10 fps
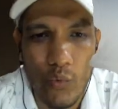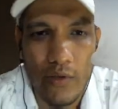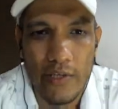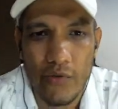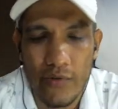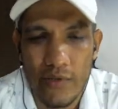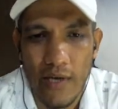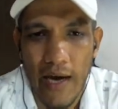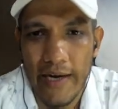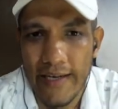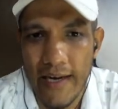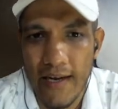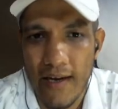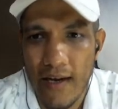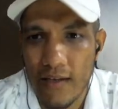This is r dr,
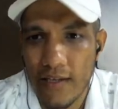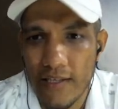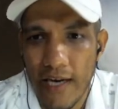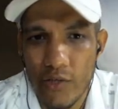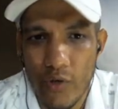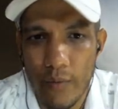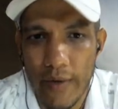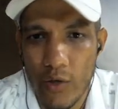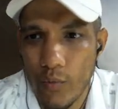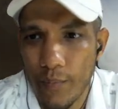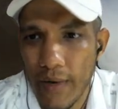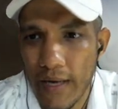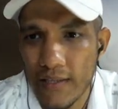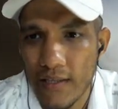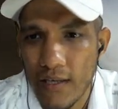that is r square by 2,
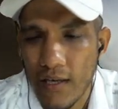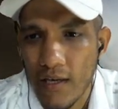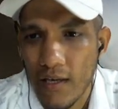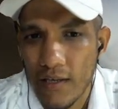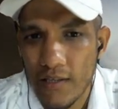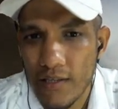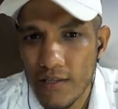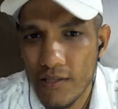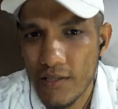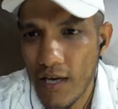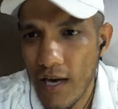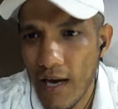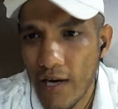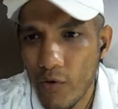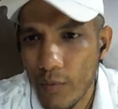plus this is
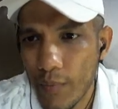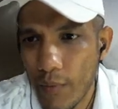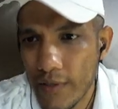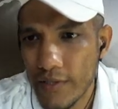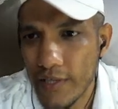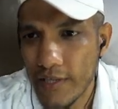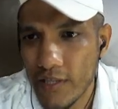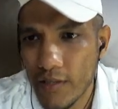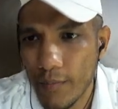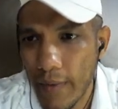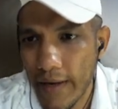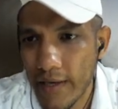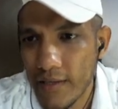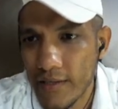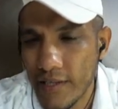r to the power 6 by
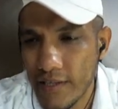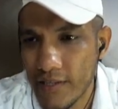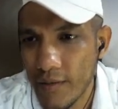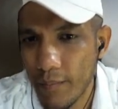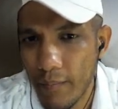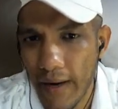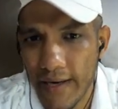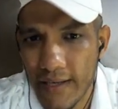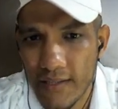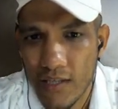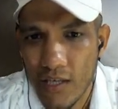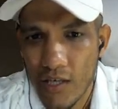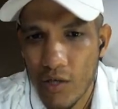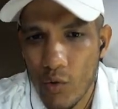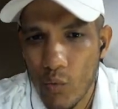6 minus
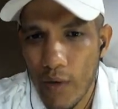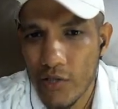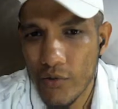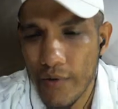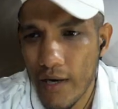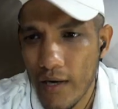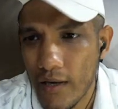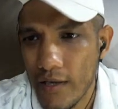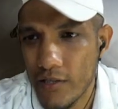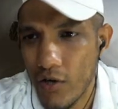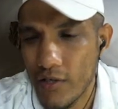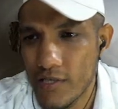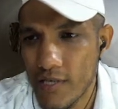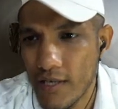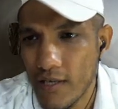2r square is
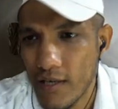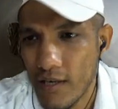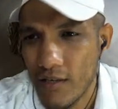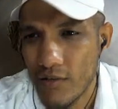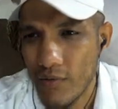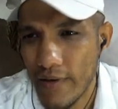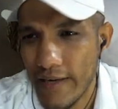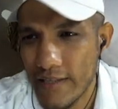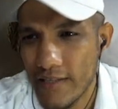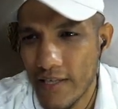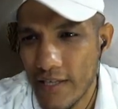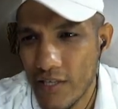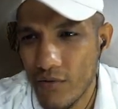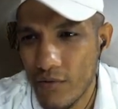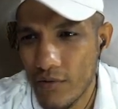constant. So let's take it
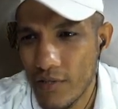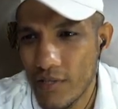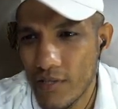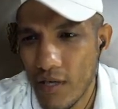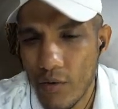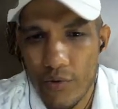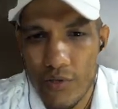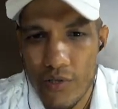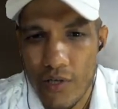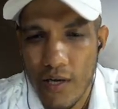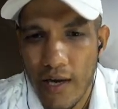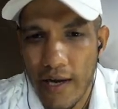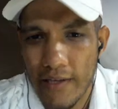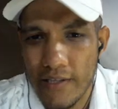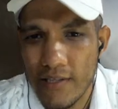this out,
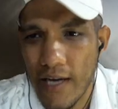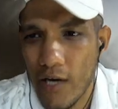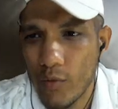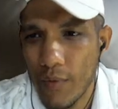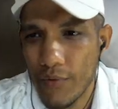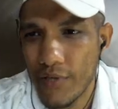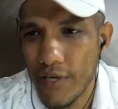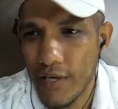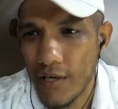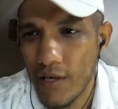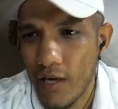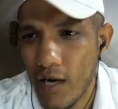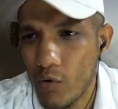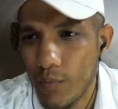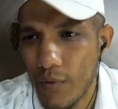and this is r to the power 3. R
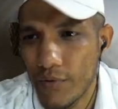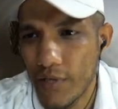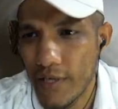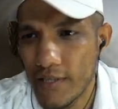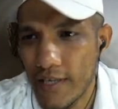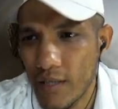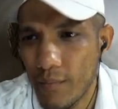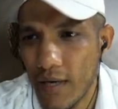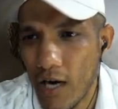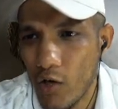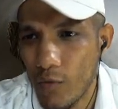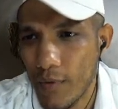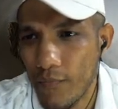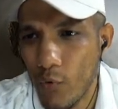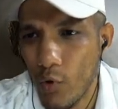to the power 3 is nothing but r to the
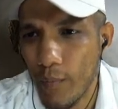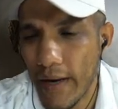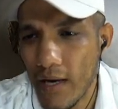power 4 by